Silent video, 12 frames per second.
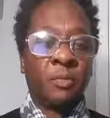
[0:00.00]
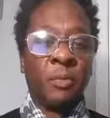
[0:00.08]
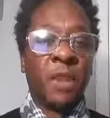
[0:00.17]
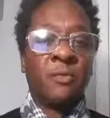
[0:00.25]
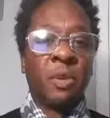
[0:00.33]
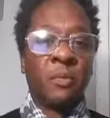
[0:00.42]

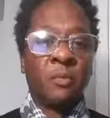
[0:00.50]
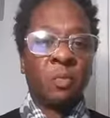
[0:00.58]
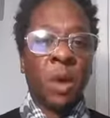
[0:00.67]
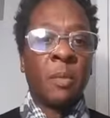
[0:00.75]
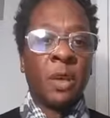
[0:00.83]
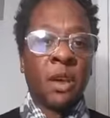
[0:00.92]
different
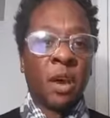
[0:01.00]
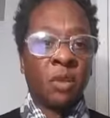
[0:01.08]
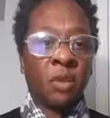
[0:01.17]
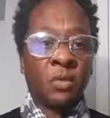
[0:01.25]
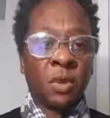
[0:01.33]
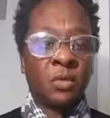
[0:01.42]
women all
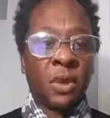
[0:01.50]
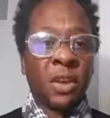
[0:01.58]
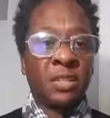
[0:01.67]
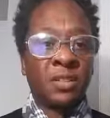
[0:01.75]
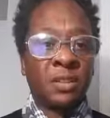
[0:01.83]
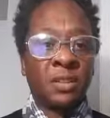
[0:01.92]
over the
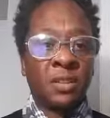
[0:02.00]
place.